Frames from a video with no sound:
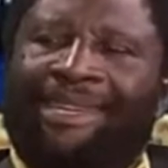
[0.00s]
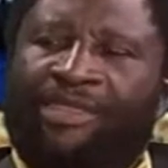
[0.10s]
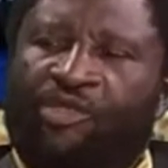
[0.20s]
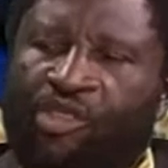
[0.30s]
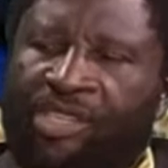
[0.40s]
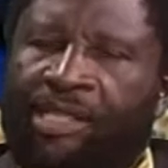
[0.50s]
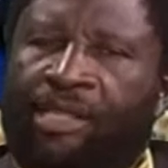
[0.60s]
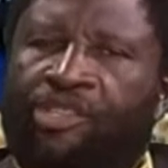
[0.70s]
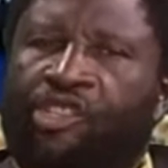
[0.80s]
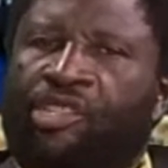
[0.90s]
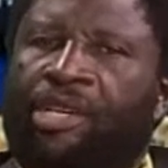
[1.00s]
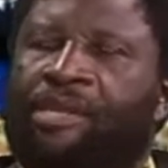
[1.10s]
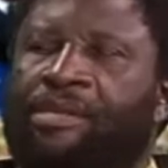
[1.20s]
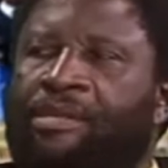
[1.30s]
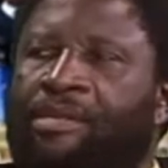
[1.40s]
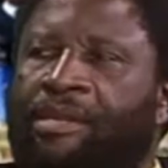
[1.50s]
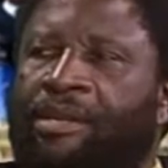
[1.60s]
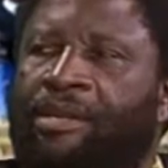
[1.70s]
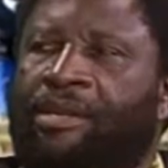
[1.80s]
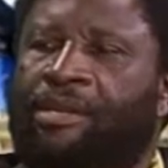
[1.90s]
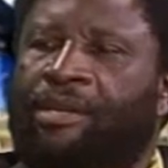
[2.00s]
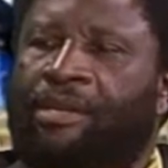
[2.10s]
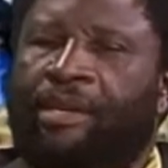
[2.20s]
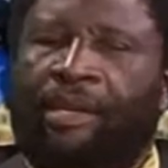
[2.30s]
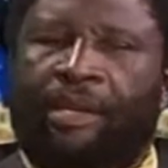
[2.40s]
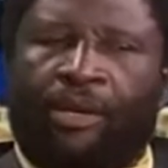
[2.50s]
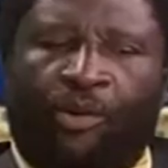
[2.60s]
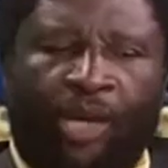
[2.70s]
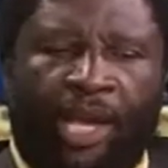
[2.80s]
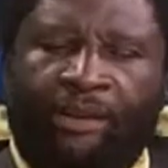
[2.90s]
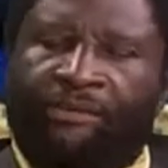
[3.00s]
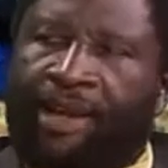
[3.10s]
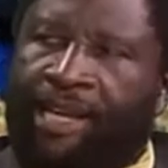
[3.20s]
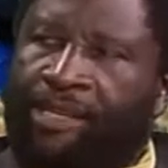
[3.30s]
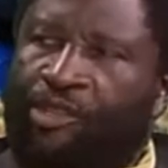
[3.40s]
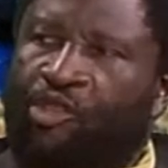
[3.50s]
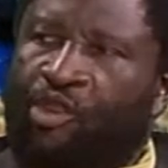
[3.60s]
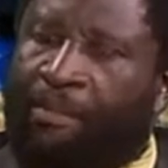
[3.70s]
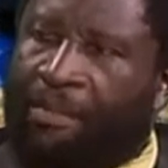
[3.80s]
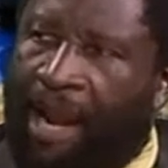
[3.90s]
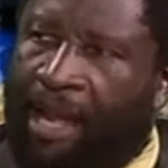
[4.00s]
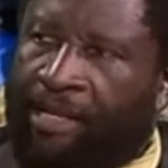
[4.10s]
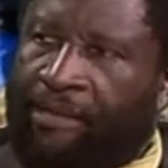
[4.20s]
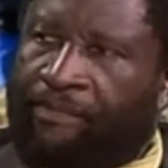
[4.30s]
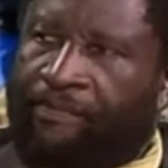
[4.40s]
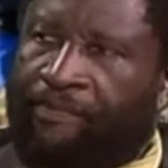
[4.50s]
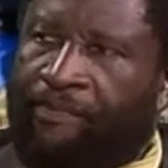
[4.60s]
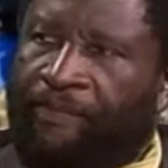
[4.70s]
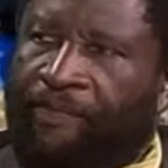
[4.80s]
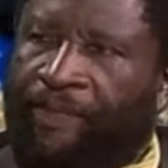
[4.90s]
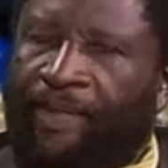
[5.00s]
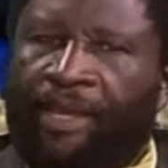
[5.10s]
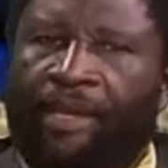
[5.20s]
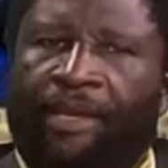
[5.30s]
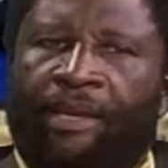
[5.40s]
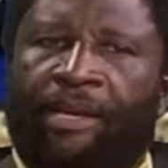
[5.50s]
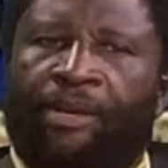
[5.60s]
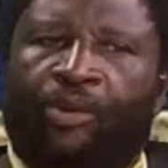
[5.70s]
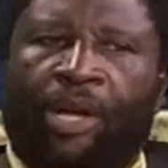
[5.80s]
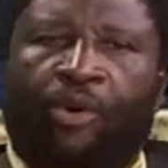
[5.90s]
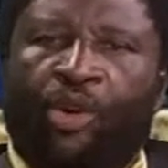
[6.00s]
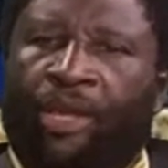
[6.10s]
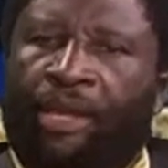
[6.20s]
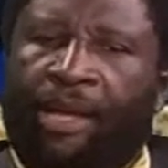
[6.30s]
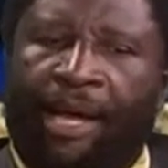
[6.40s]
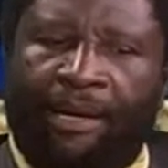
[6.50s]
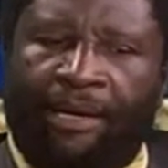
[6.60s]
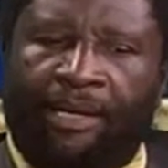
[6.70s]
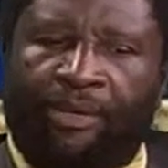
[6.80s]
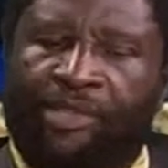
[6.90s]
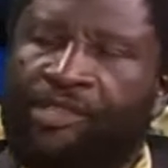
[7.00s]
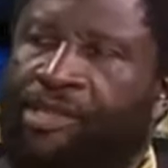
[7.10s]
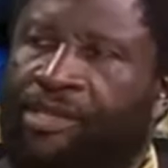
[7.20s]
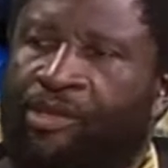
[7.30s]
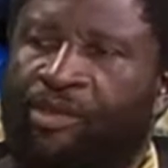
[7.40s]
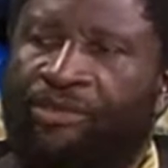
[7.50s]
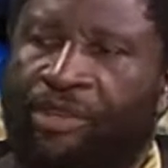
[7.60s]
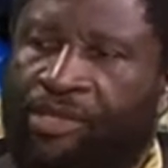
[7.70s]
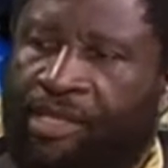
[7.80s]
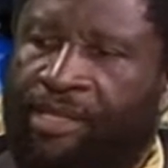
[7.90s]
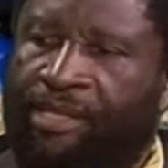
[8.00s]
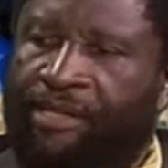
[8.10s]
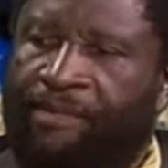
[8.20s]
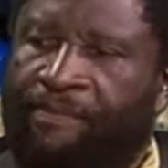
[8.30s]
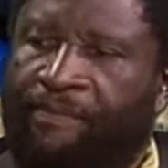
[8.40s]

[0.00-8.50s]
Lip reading: interested teachers were invited to apply. And we are working currently with 6 universities.